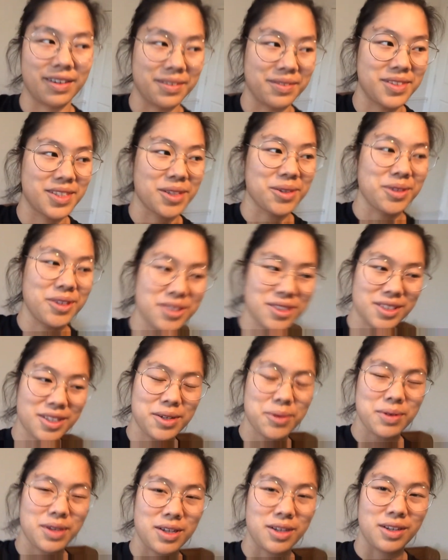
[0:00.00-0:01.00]
So
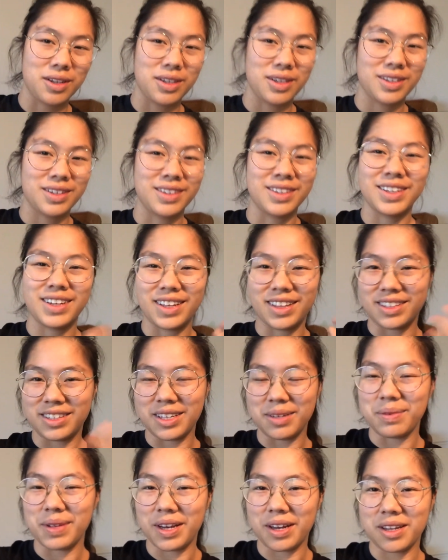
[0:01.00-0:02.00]
usually in the
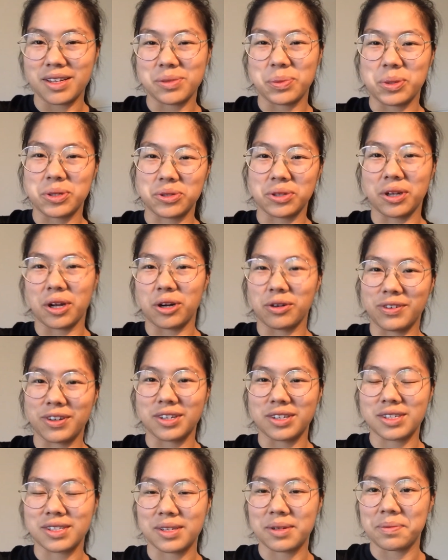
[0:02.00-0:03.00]
team meetings, we usually go
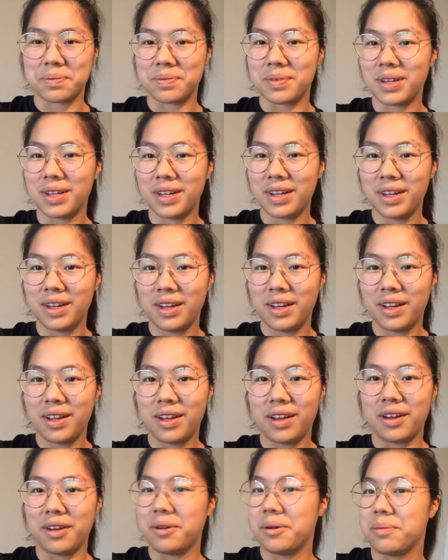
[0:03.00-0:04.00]
over some
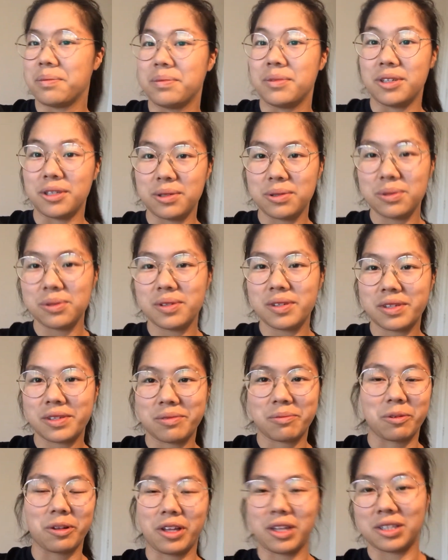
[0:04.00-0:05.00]
news
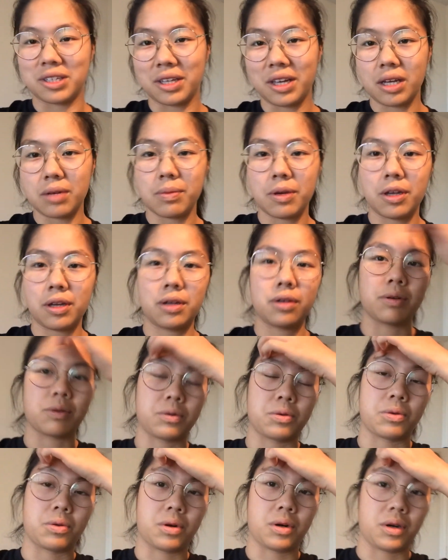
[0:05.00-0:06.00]
related to gaming
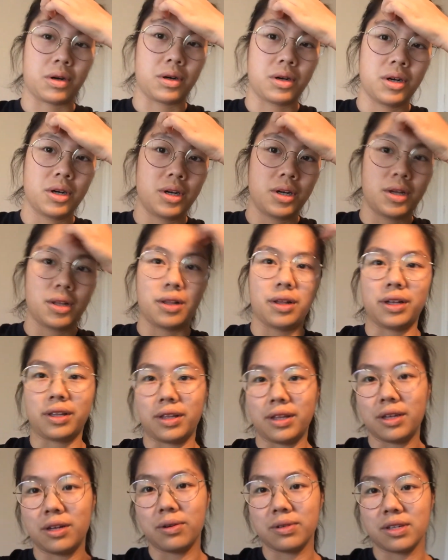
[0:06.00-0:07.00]
or like
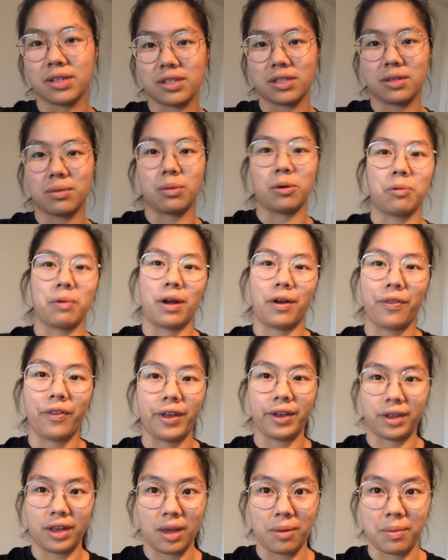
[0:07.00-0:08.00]
the ecosystem around
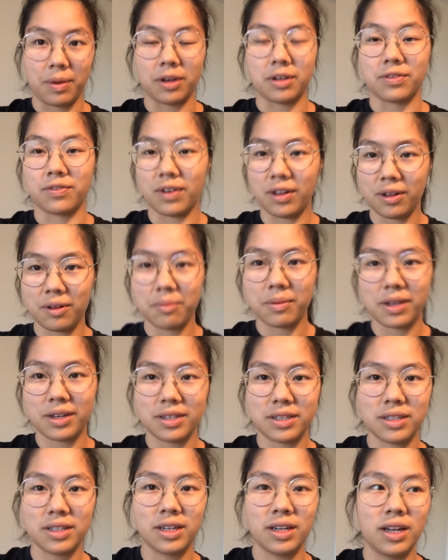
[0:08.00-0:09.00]
like gaming
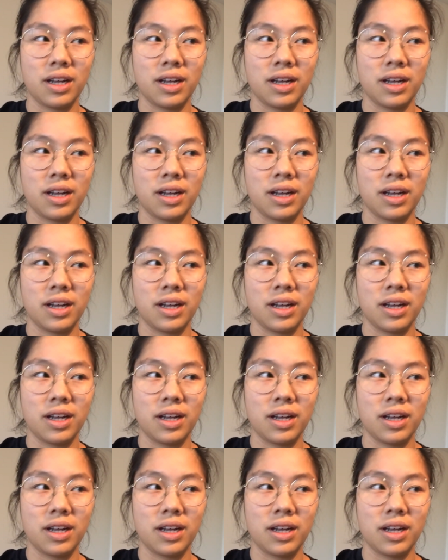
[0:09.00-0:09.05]
development.